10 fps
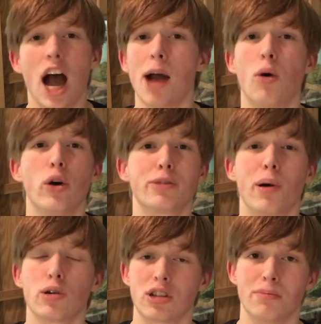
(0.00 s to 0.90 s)
I'm always
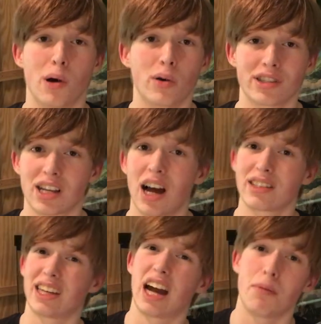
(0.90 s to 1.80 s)
posting bonus
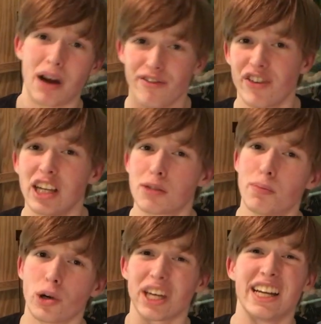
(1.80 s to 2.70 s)
content on my
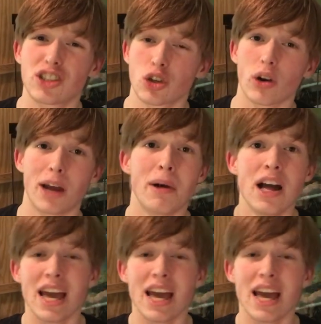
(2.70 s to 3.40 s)
Facebook, Instagram,